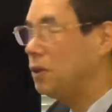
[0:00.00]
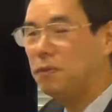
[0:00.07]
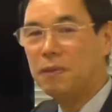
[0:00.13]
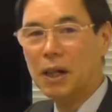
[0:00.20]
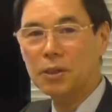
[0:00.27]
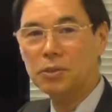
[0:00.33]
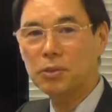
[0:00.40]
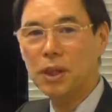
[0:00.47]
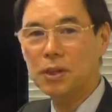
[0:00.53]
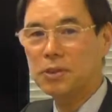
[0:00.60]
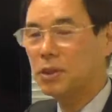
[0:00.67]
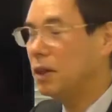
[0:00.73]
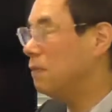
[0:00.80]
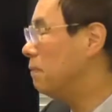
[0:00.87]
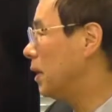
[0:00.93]

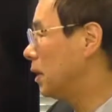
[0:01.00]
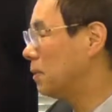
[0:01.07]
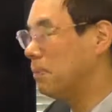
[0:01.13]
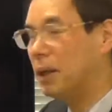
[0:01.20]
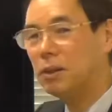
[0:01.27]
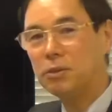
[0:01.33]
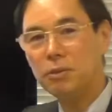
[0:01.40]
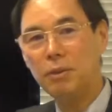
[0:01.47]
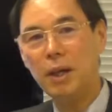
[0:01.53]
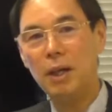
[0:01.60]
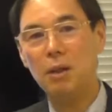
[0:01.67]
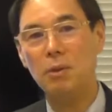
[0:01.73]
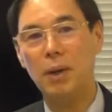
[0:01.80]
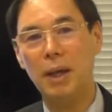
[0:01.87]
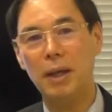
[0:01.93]
infrastructure investment,
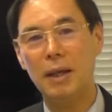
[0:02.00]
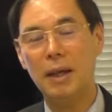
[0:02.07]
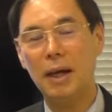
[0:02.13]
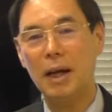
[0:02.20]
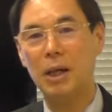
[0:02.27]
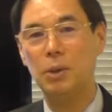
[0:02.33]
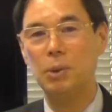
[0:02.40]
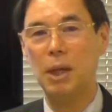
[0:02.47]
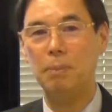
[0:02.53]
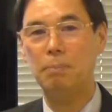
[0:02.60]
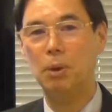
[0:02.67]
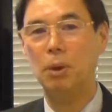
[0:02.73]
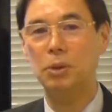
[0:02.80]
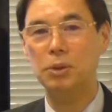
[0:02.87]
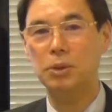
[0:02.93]
railway, highway,
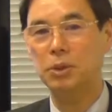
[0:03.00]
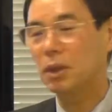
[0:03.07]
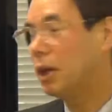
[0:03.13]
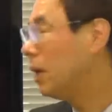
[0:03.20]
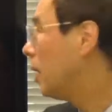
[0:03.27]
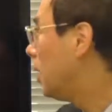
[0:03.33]
ports,